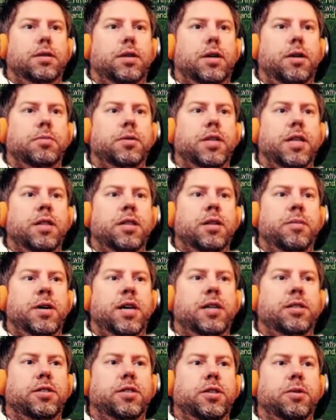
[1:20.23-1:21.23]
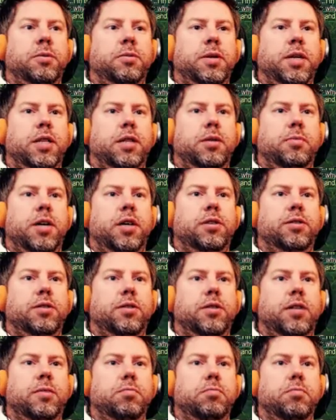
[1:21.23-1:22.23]
So I'm getting the boss. Do you want me to get the
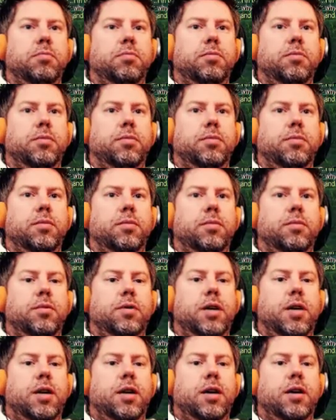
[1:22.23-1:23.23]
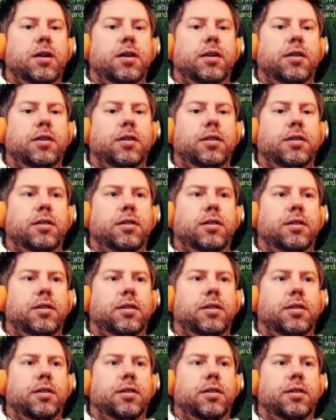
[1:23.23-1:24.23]
boss or them?
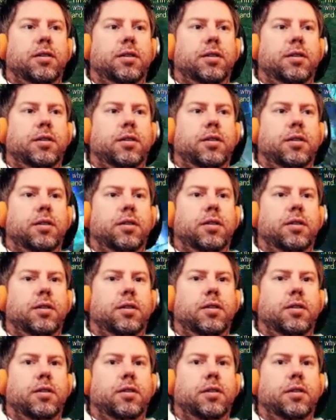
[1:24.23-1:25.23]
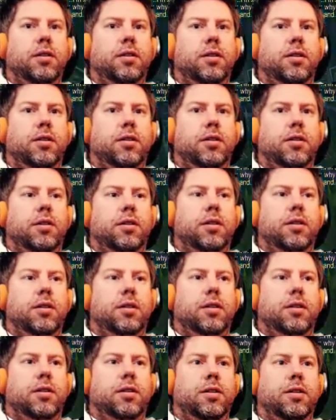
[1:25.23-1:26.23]
Oh. I don't
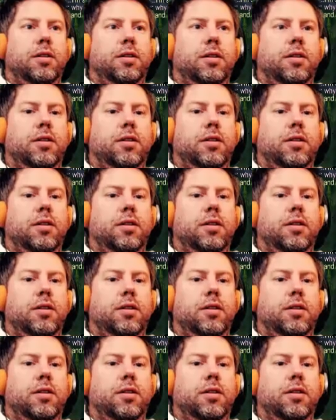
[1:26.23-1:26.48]
know.